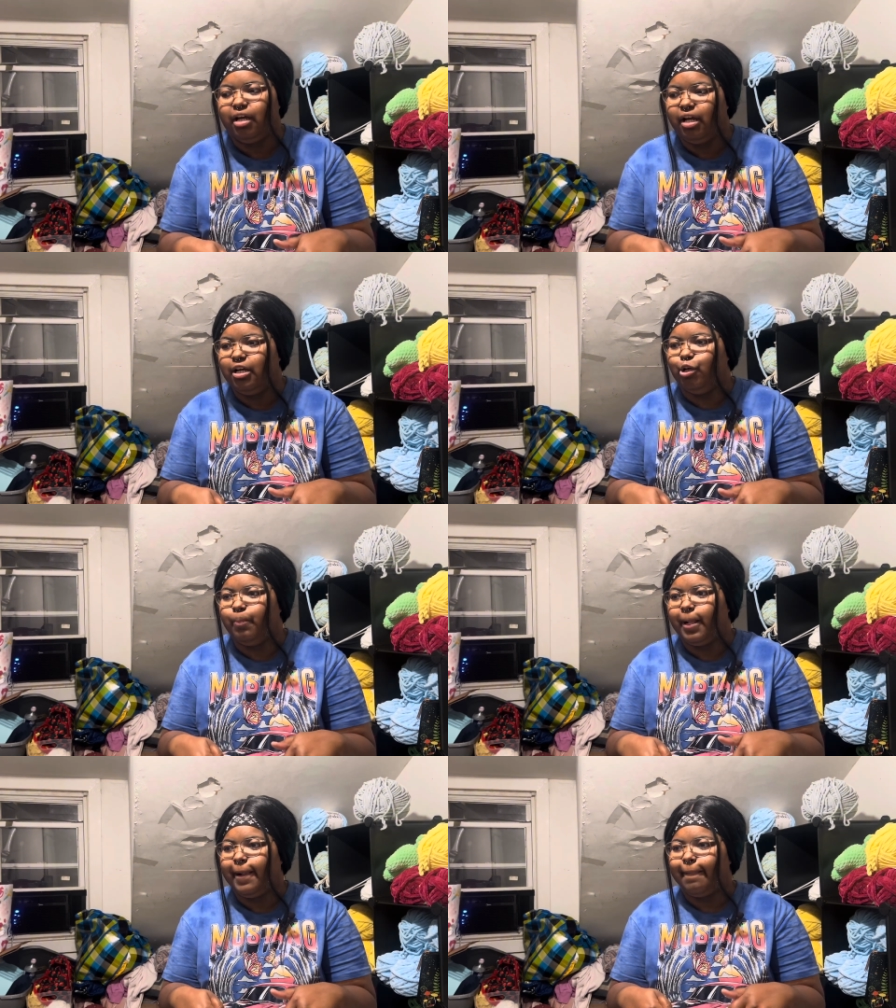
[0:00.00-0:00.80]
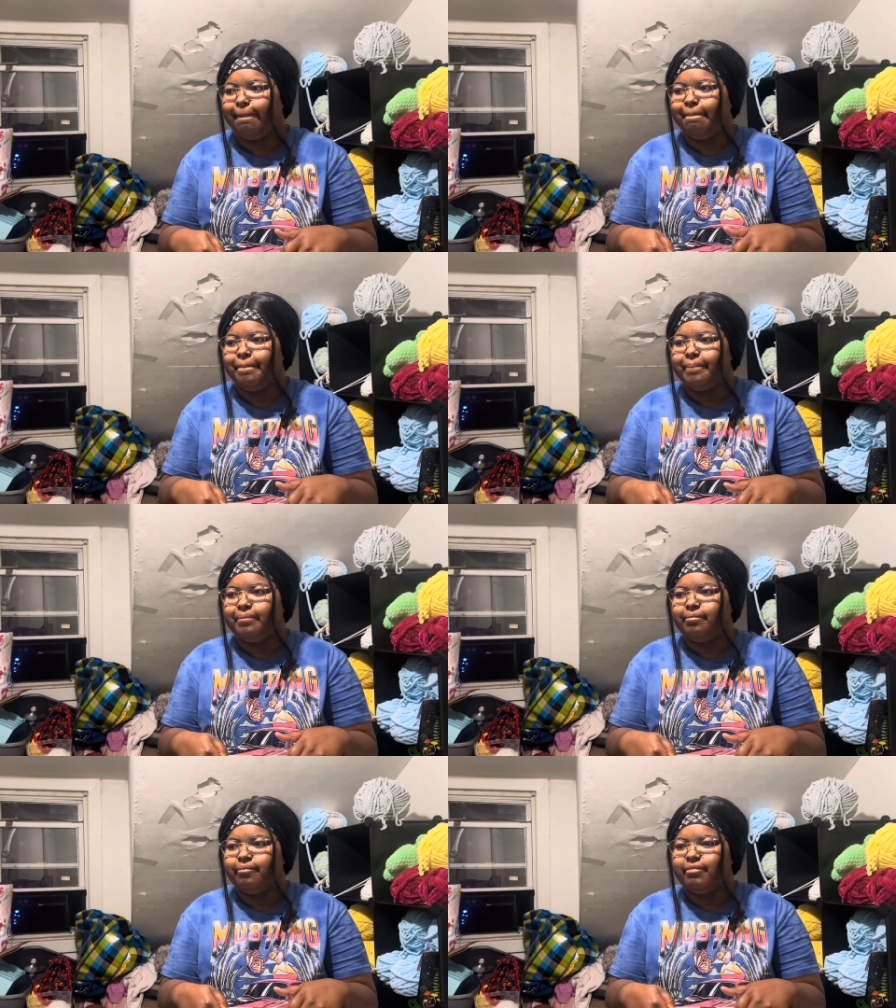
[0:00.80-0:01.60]
Like
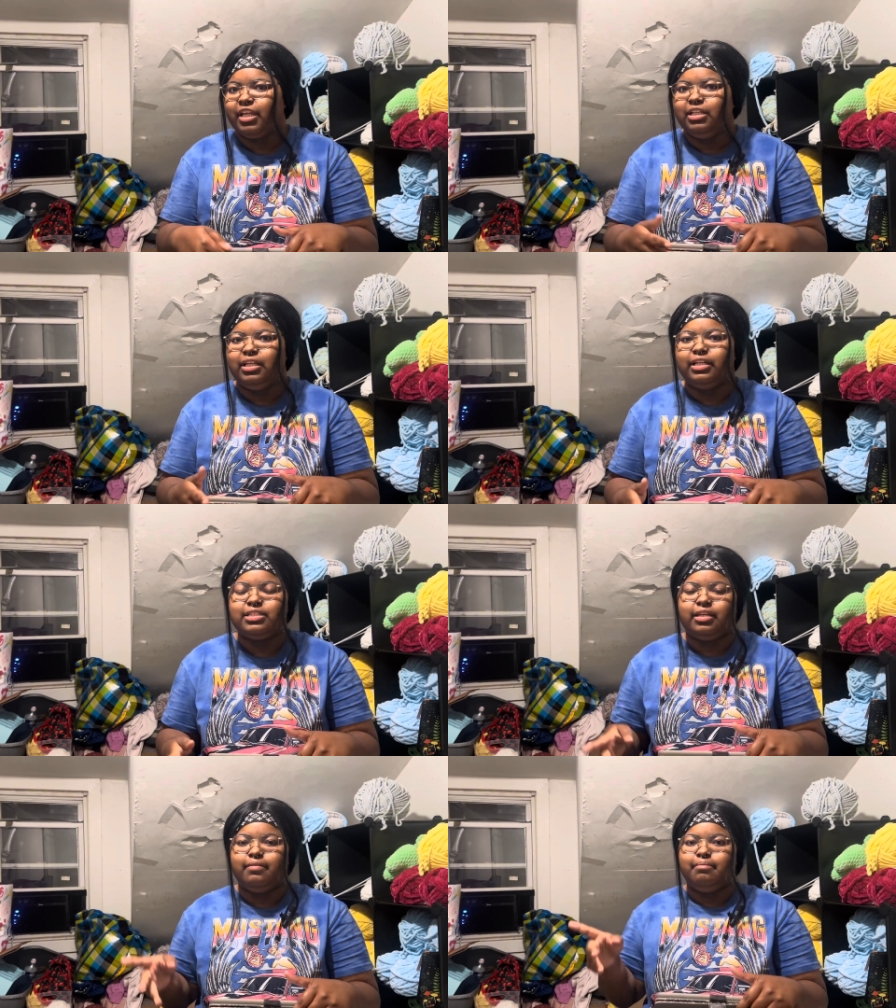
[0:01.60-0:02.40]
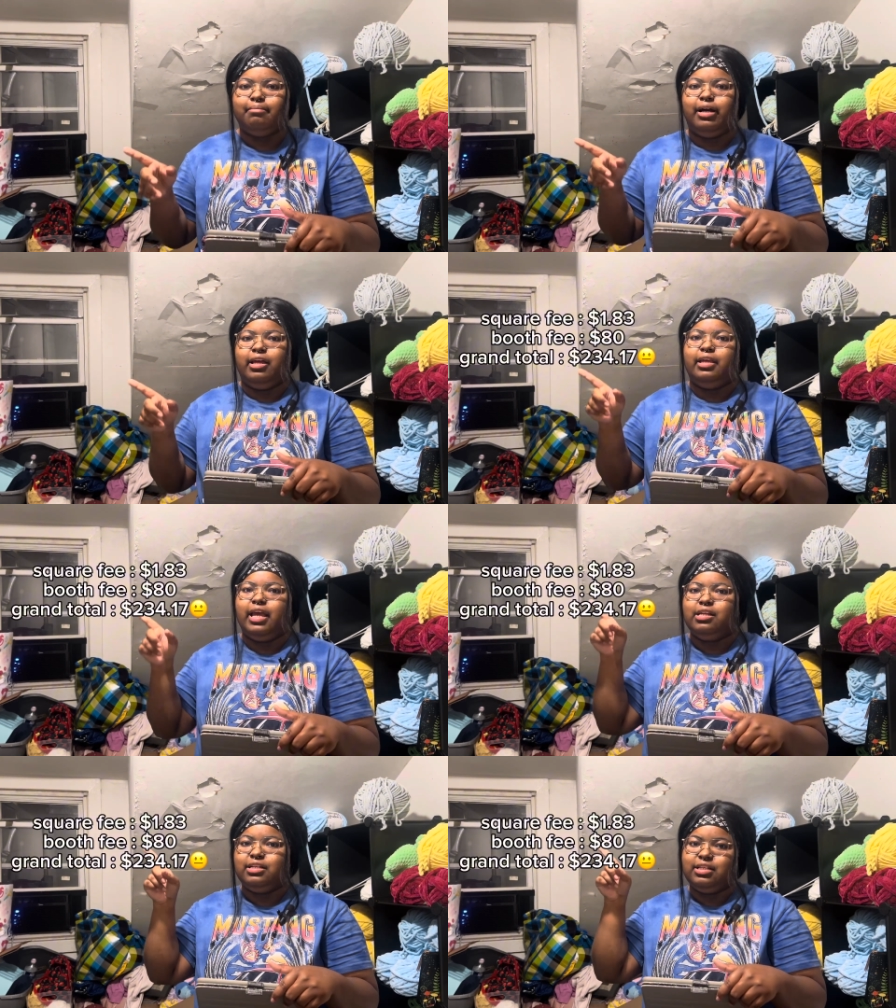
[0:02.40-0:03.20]
I said, my
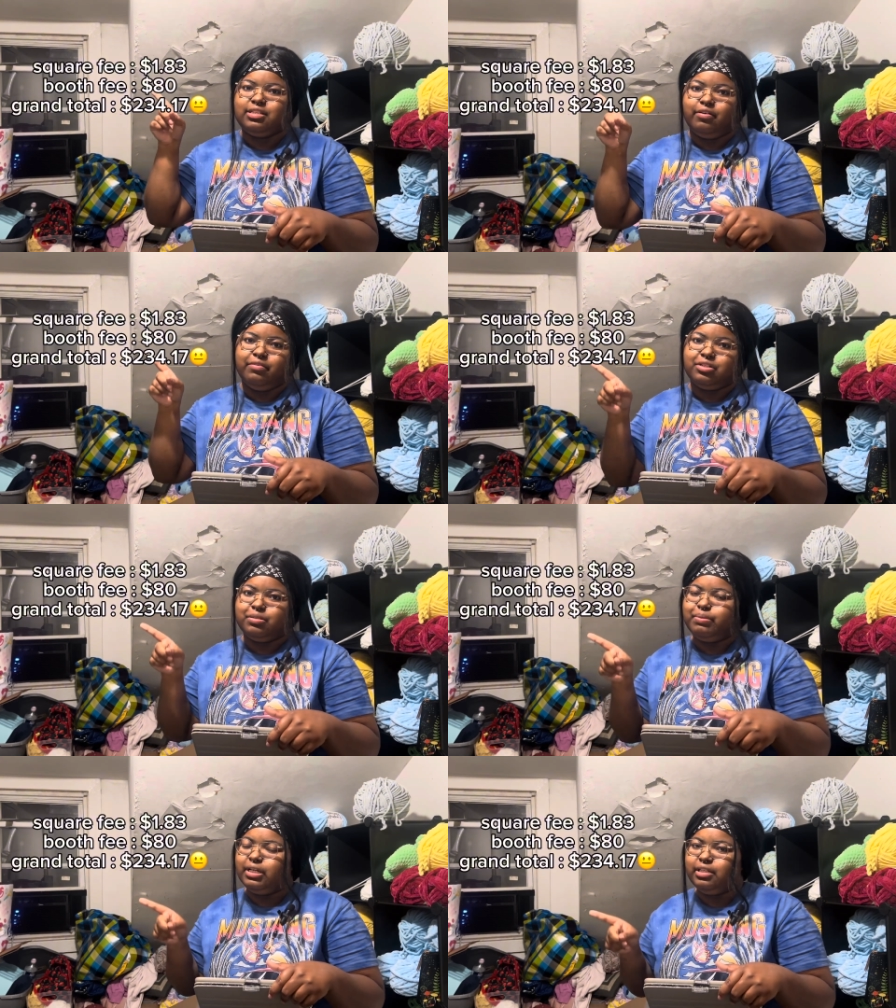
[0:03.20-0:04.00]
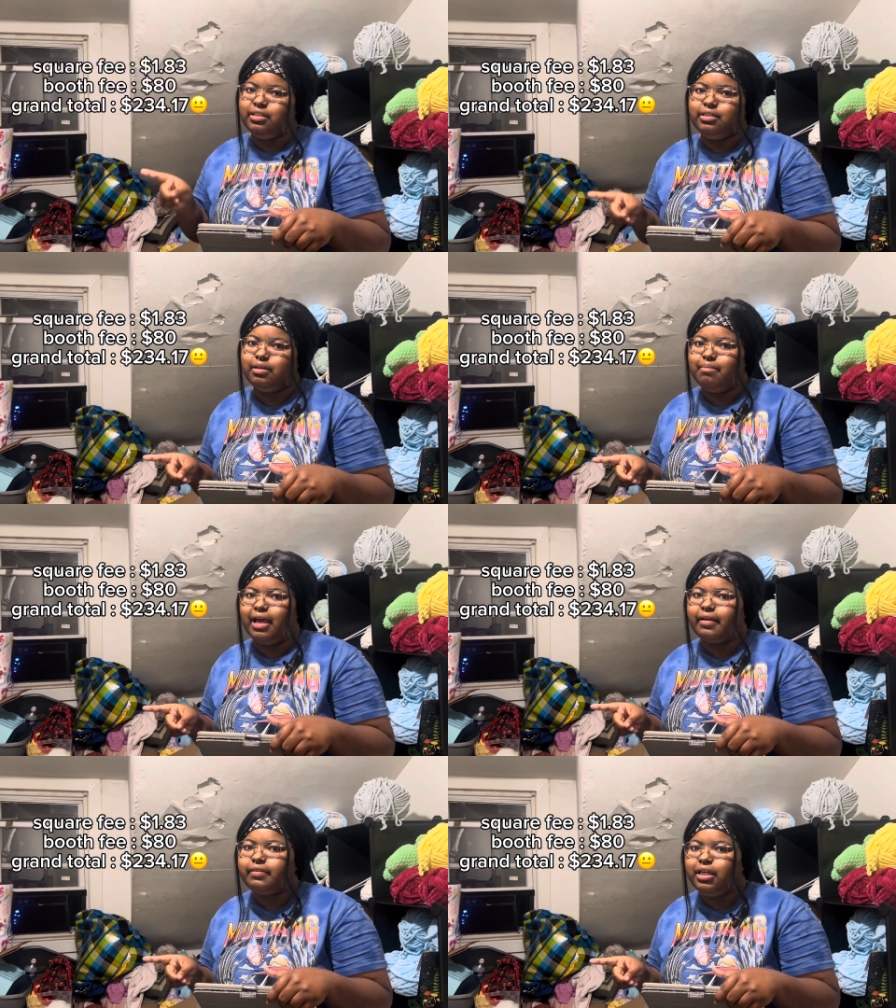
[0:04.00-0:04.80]
editing self would just put the
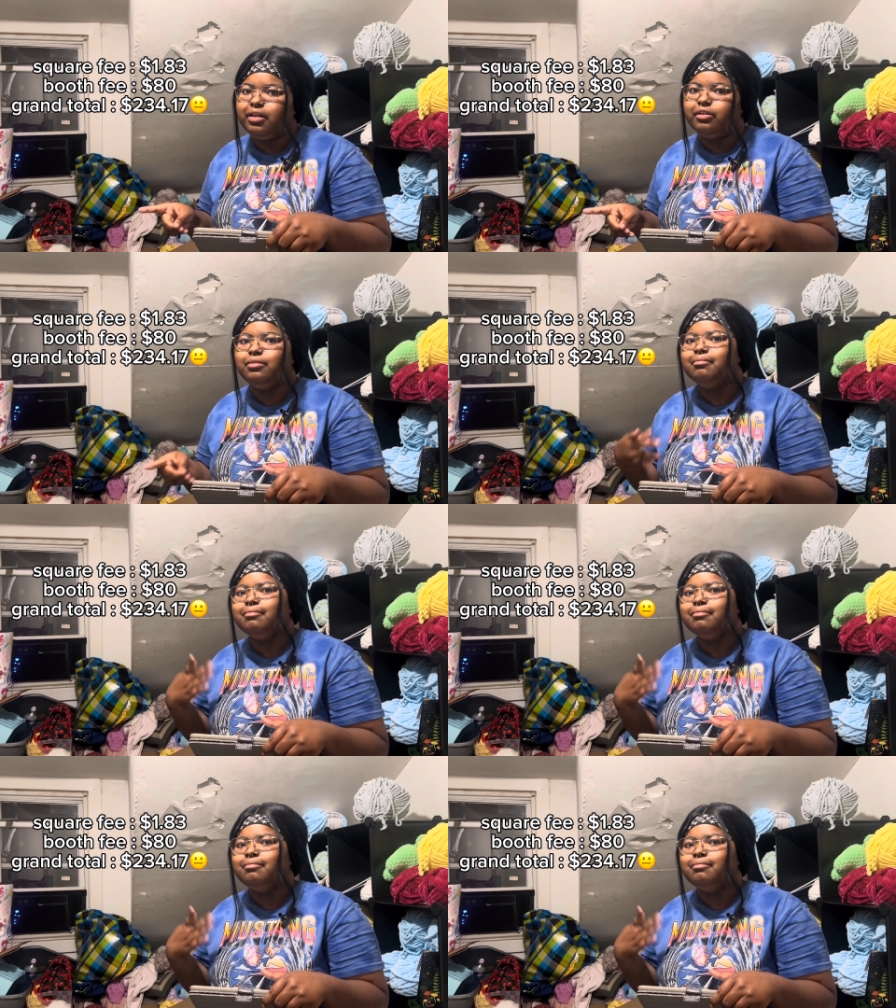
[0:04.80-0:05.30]
math here.